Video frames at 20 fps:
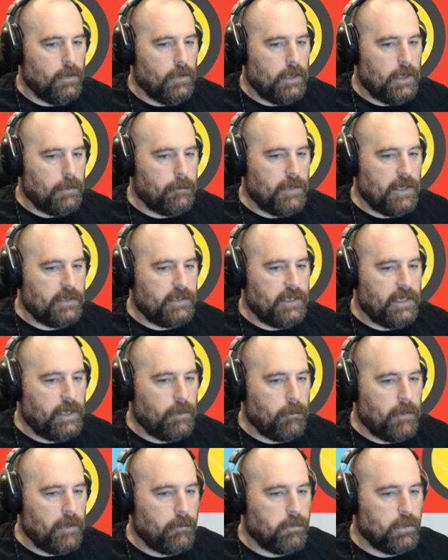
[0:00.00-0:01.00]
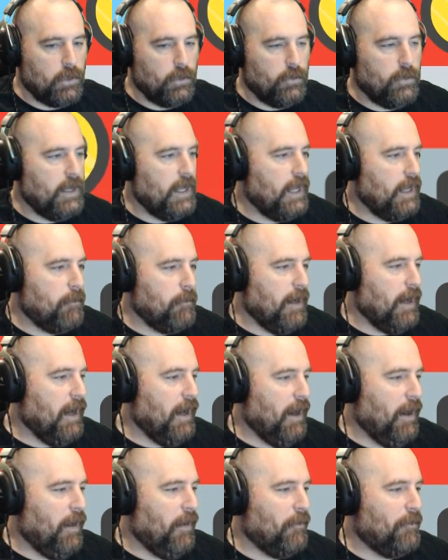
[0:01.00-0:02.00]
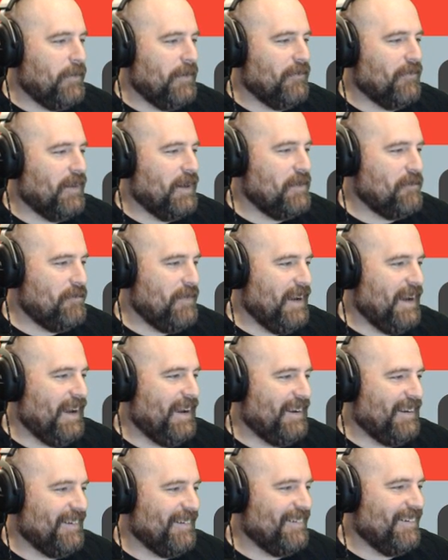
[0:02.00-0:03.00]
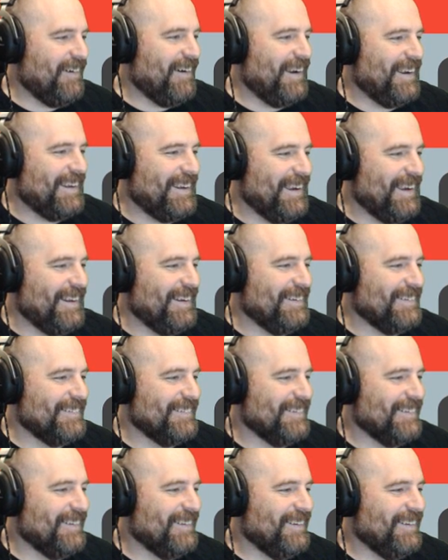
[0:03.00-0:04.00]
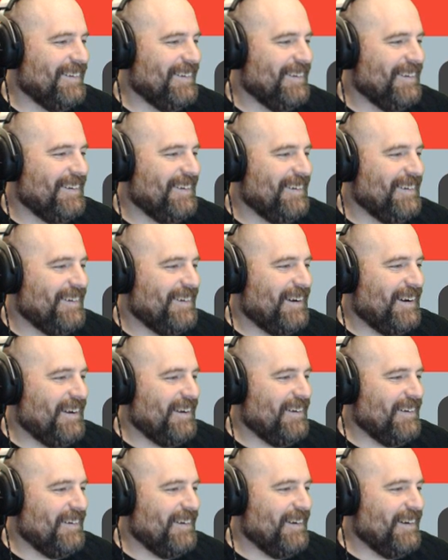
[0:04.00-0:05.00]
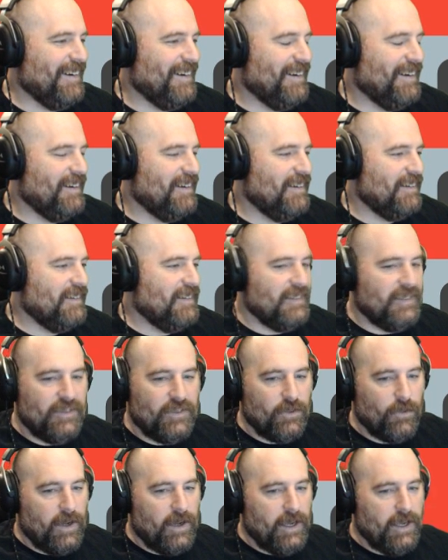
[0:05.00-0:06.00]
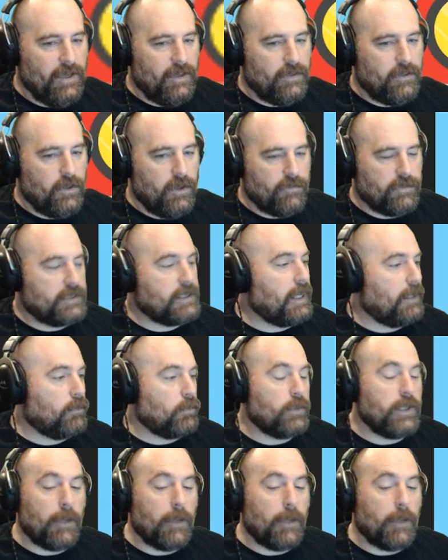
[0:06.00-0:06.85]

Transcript: I'm not digging my blue name. I'll be right back. Alright, Candid. I hear ya. Do you have a schedule?